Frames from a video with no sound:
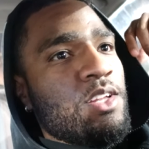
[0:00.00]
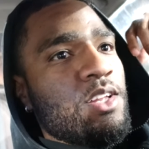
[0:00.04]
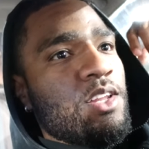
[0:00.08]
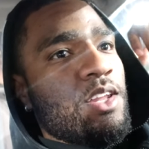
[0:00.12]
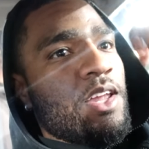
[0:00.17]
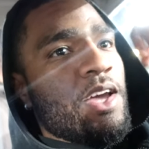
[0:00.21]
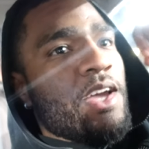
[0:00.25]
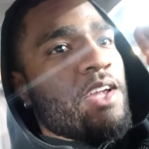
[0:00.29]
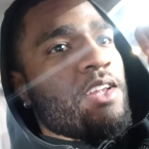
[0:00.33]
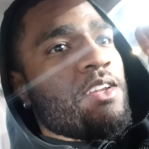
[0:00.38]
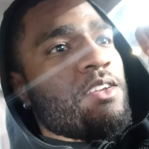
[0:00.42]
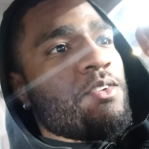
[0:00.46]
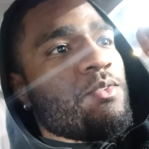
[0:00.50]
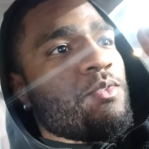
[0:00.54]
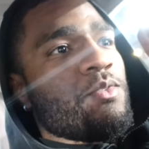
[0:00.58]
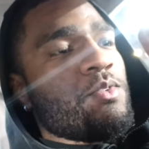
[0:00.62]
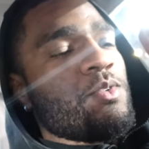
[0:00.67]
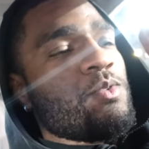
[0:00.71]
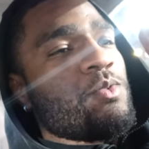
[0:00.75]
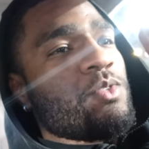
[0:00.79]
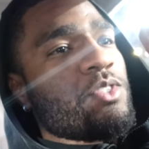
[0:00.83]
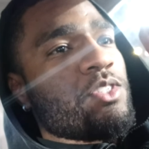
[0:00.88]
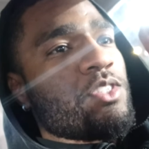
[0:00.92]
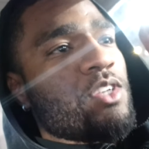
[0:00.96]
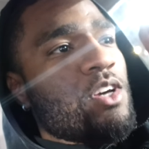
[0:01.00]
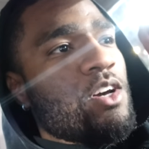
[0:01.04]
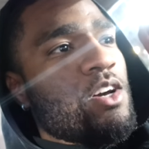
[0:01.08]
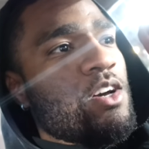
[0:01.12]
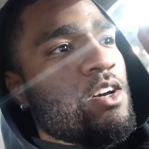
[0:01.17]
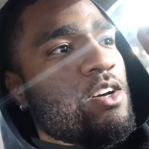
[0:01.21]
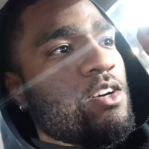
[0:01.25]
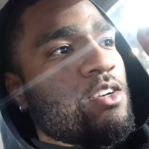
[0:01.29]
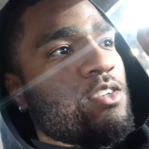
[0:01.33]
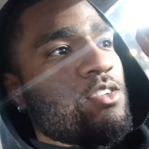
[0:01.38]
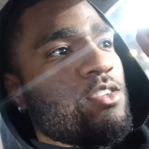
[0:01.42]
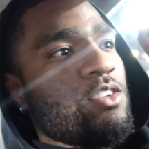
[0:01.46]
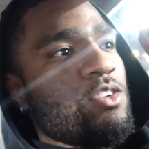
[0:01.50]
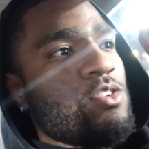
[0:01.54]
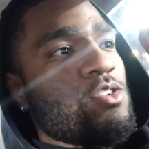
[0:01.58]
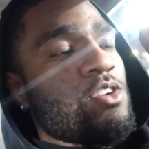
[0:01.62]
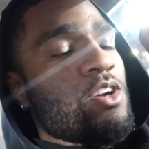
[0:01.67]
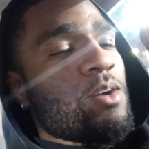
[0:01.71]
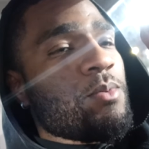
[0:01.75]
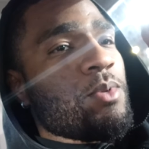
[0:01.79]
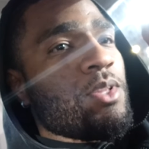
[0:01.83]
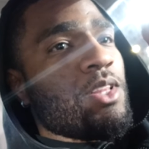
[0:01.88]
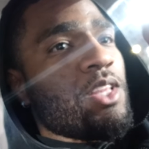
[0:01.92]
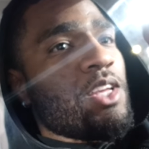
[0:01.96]
Like when we was young, you know, you
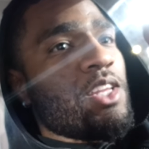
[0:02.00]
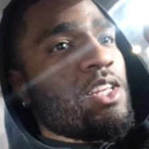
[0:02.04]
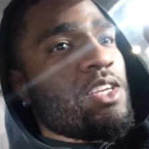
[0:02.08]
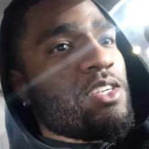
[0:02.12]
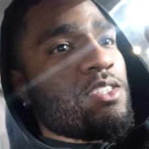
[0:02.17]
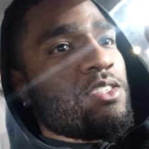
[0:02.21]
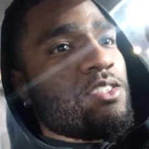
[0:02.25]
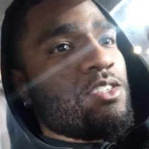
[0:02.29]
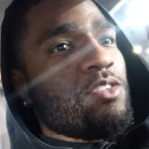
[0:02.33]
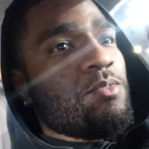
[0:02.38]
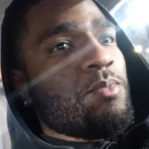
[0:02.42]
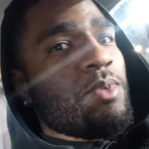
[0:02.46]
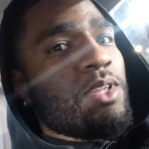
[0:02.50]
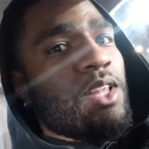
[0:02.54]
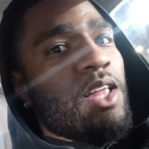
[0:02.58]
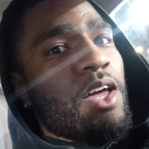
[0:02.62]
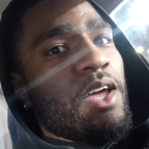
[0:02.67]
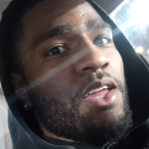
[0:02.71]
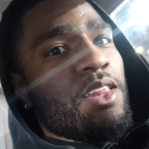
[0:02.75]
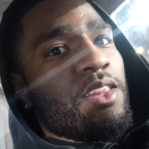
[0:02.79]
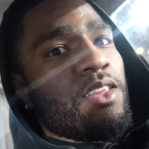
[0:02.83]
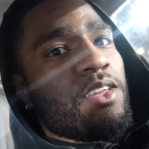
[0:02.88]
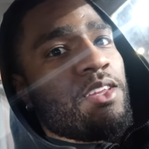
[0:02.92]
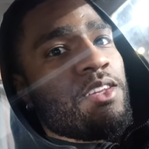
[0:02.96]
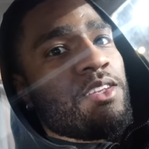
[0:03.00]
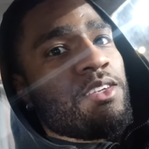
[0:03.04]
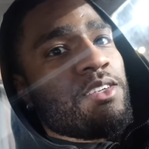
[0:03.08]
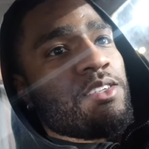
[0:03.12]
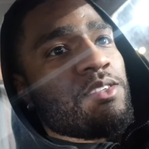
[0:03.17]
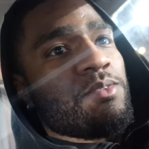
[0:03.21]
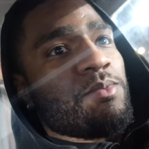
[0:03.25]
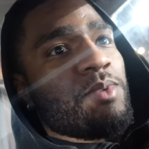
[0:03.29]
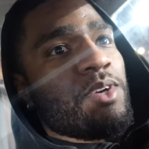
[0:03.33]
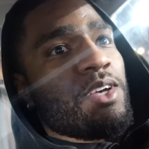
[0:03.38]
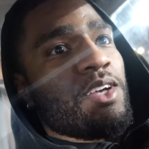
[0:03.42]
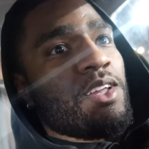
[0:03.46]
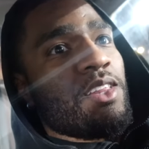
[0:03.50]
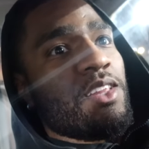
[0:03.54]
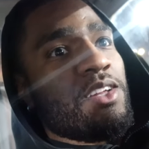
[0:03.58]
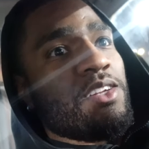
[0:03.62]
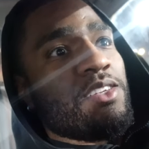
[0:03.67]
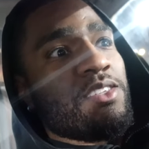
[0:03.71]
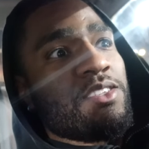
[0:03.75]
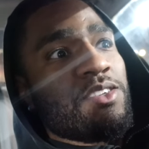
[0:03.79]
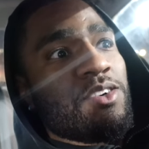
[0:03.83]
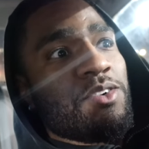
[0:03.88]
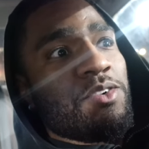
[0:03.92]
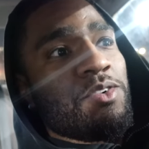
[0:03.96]
come to Lenox and you'd be like, Lenox, man,
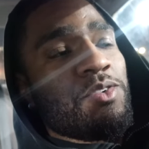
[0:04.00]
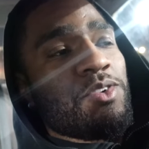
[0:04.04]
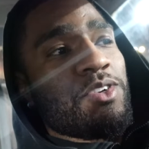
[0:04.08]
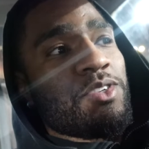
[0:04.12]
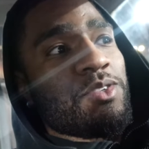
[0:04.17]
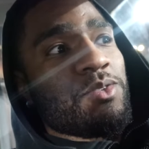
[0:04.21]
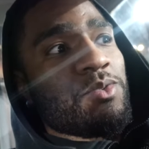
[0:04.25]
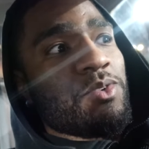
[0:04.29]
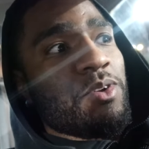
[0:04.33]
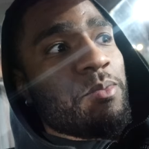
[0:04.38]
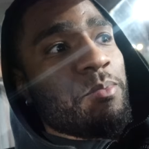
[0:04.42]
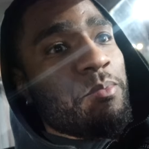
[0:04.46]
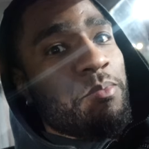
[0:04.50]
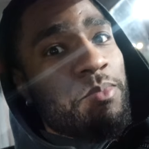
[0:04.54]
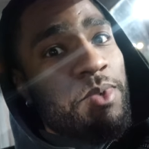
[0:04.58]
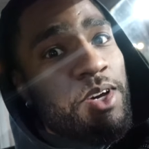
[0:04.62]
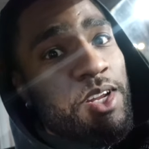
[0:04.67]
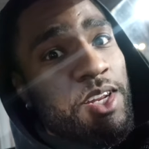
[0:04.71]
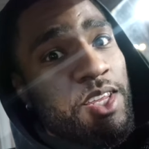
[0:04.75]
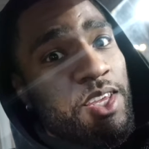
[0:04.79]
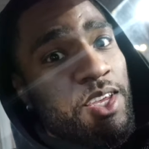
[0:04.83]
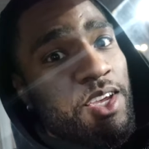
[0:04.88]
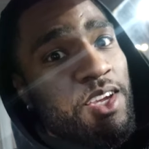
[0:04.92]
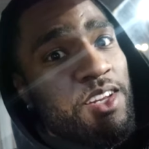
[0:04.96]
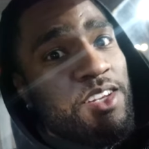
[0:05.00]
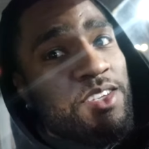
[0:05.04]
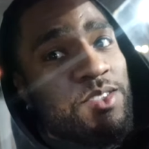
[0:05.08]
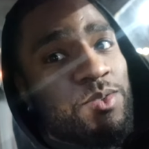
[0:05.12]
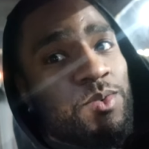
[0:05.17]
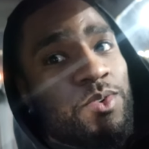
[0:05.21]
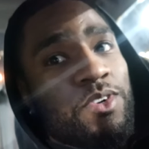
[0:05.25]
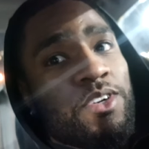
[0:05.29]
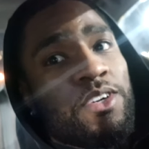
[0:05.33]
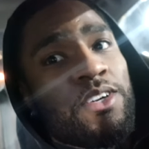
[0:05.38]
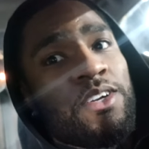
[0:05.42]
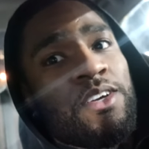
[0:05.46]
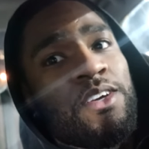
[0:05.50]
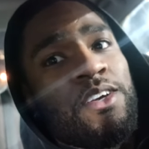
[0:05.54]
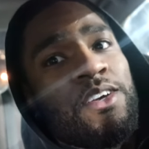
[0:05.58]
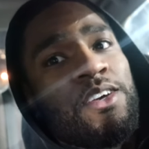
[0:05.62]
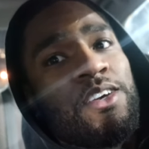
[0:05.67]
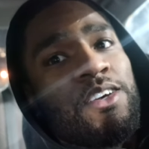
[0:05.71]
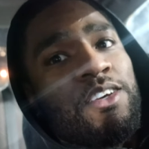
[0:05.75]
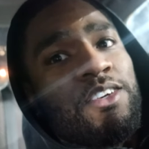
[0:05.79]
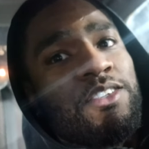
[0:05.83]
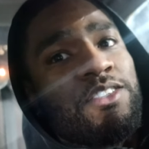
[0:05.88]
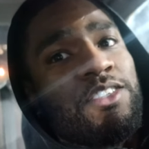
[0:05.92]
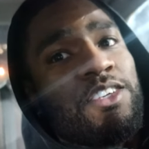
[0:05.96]
Lenox cool. This is where the money at. This is where
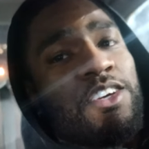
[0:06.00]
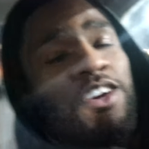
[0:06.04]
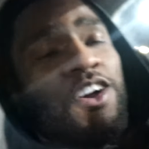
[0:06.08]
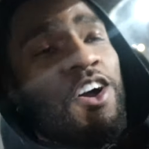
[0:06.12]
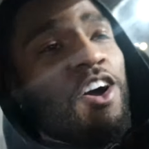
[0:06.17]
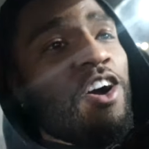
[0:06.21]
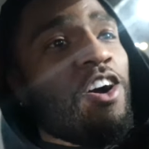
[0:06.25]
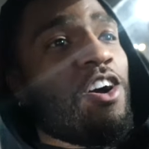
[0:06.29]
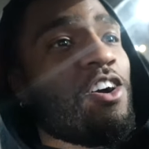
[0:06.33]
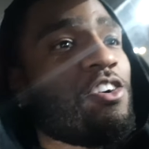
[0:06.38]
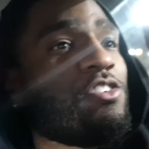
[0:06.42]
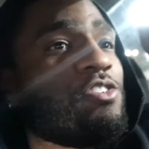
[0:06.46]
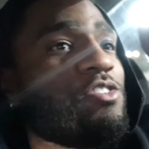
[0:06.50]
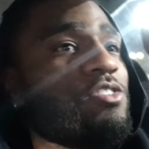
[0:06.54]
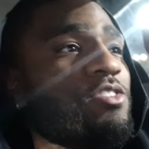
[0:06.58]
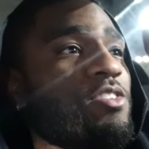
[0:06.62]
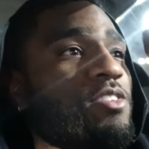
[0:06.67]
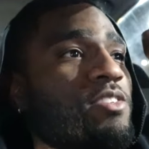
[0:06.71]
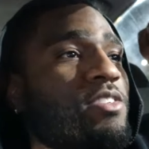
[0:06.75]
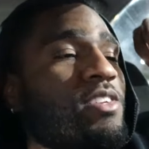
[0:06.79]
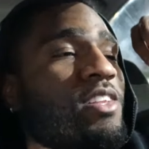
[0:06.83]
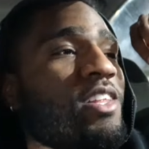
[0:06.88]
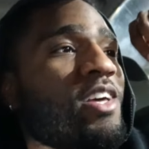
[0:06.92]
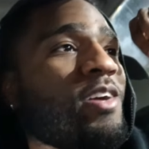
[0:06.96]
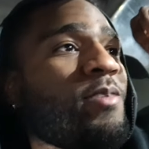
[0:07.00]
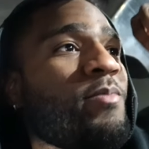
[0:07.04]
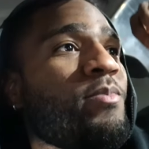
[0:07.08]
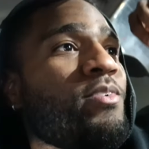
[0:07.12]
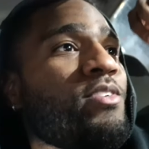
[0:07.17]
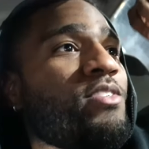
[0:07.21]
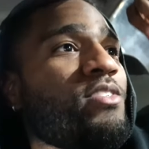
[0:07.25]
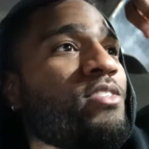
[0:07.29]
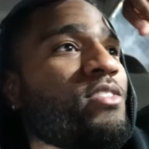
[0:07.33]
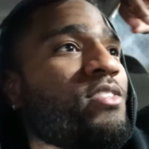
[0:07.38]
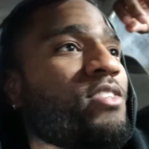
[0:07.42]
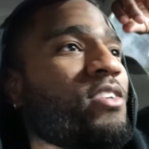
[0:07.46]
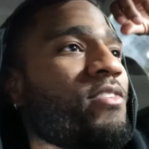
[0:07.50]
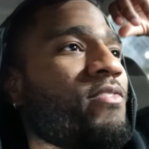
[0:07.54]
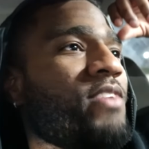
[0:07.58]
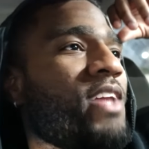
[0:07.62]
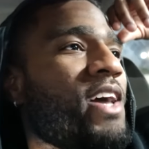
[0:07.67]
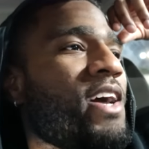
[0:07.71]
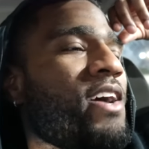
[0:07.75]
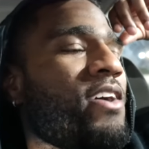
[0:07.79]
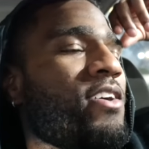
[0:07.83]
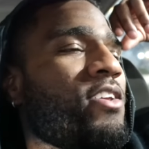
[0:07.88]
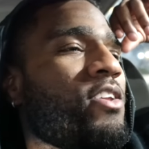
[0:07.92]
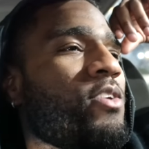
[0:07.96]
see cars and see celebrities and stuff.
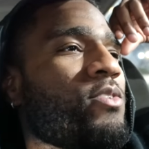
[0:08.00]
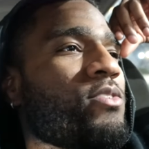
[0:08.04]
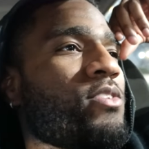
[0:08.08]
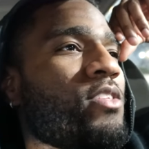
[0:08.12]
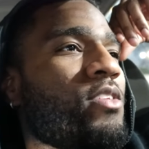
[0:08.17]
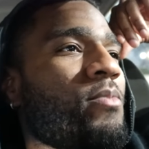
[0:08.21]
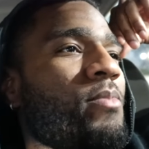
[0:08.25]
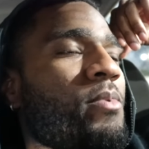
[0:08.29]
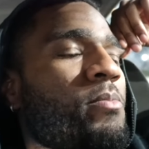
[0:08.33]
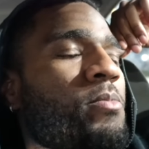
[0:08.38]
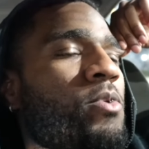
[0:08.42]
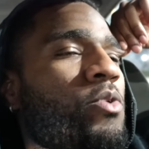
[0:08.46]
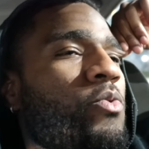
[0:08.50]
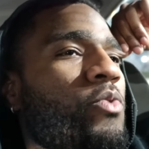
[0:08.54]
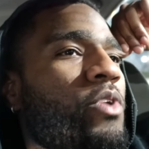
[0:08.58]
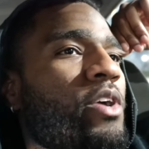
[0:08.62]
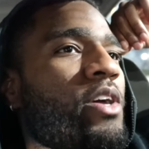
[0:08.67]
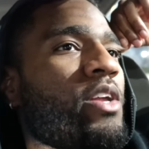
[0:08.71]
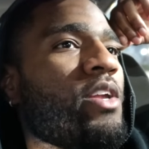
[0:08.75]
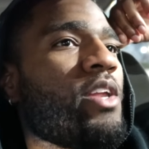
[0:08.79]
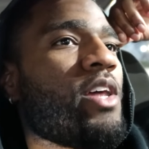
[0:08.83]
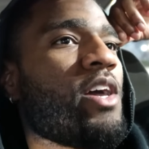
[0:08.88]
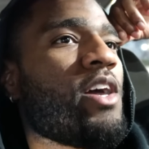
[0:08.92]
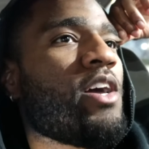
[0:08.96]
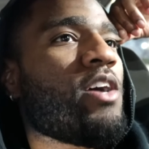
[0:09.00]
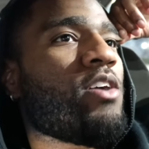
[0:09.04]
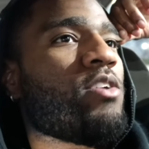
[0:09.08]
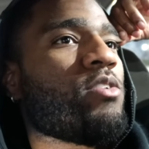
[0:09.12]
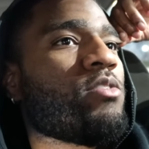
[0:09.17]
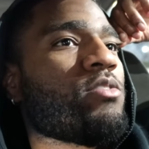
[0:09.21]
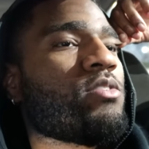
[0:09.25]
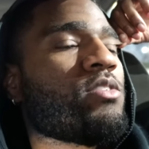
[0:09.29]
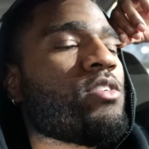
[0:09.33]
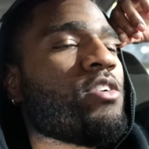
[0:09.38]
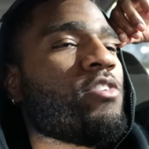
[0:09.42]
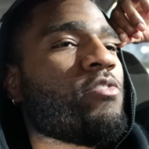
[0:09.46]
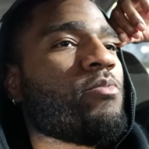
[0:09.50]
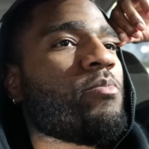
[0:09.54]
Now you know it's a little bit more ran down and stuff.